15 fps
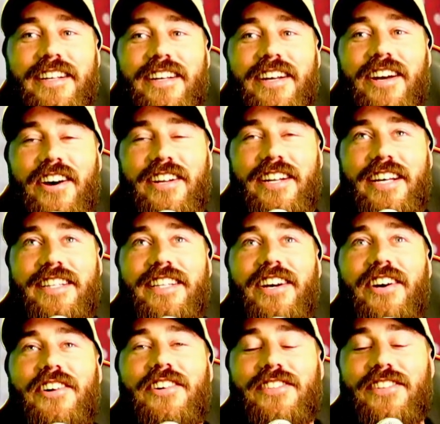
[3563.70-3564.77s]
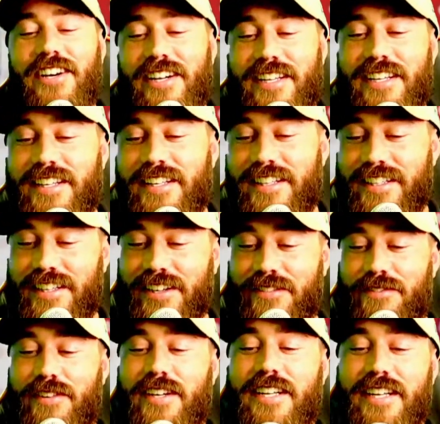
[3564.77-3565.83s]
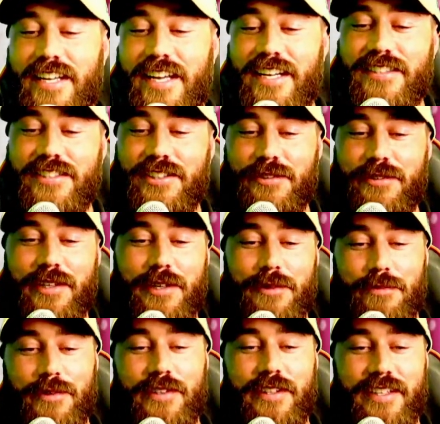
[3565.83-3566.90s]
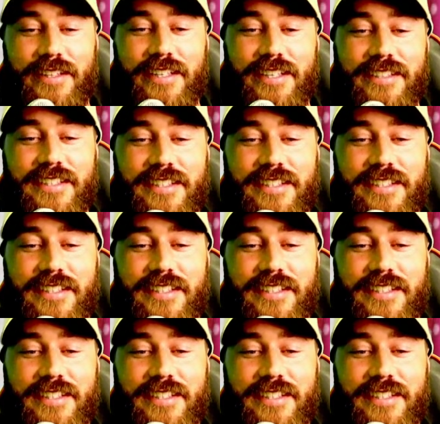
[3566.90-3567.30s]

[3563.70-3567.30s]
I need the old, the fucking guess who where you putting the things down.